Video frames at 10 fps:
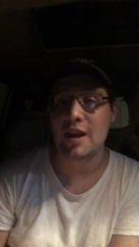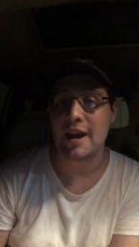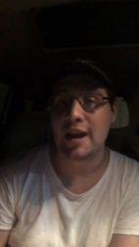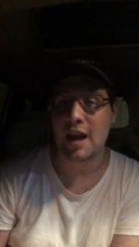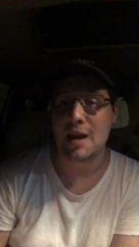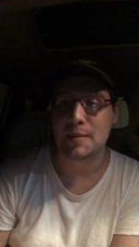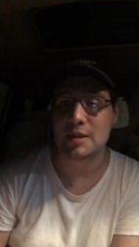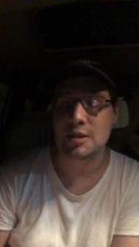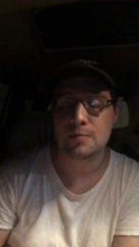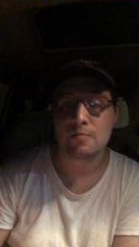that
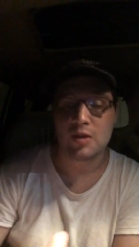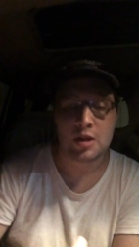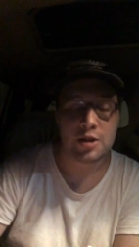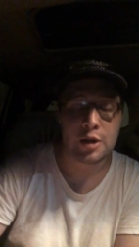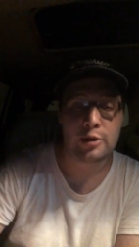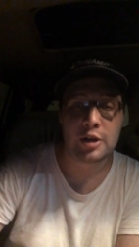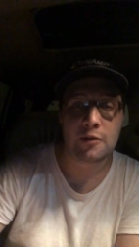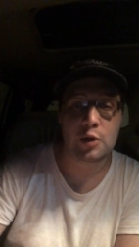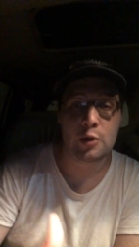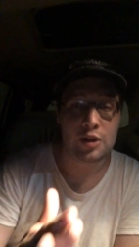happens, they'll give
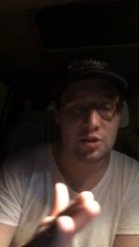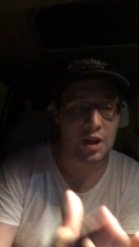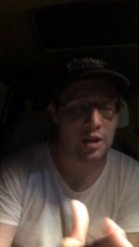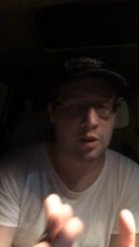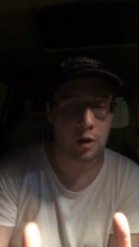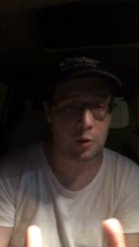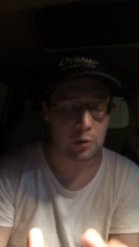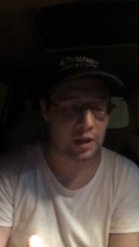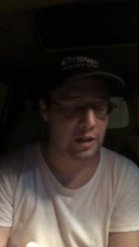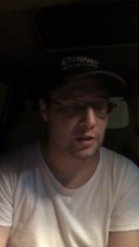you a set goal.
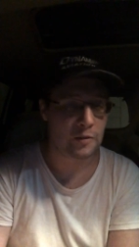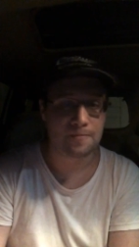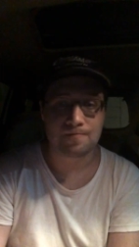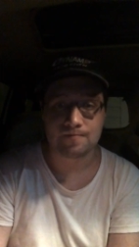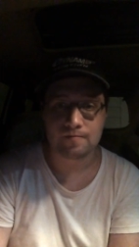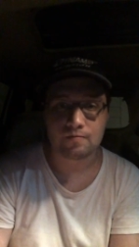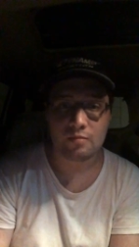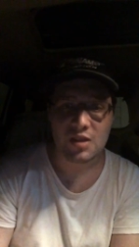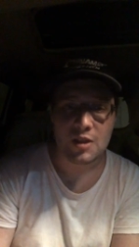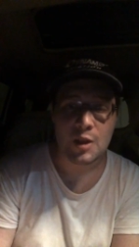Like
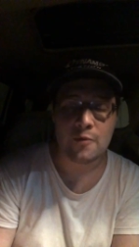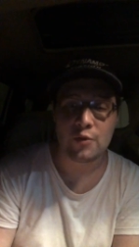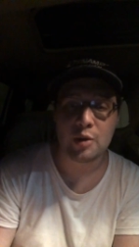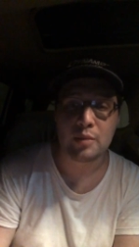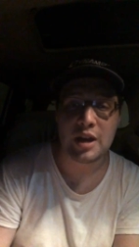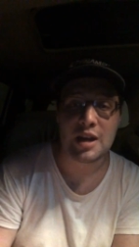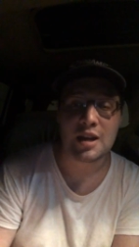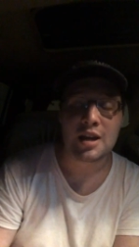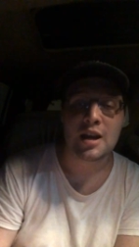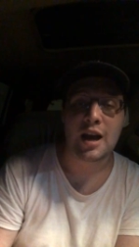for me,
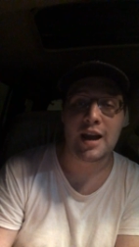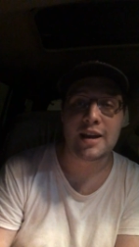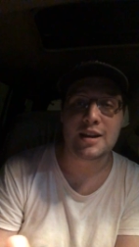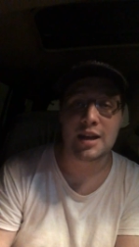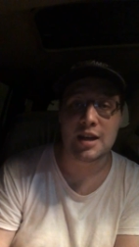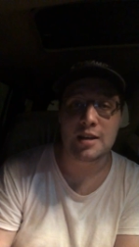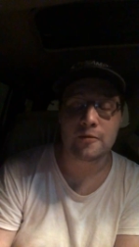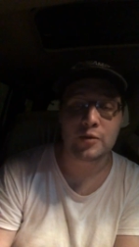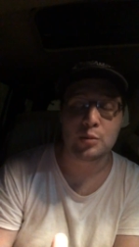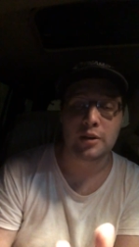I had to hit,
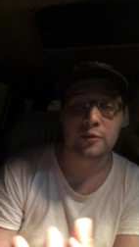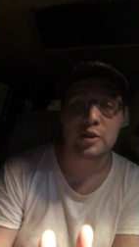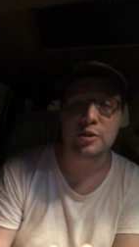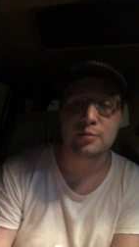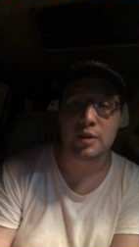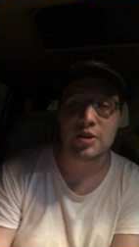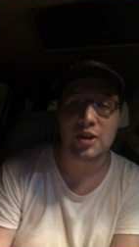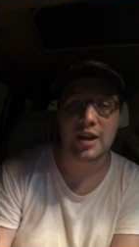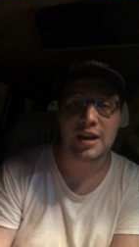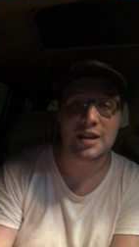for my first month,
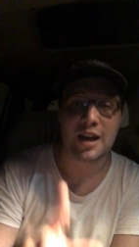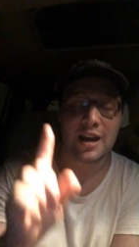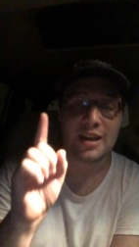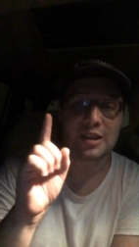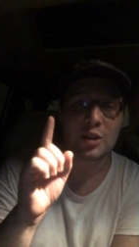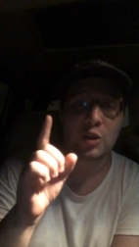I had to hit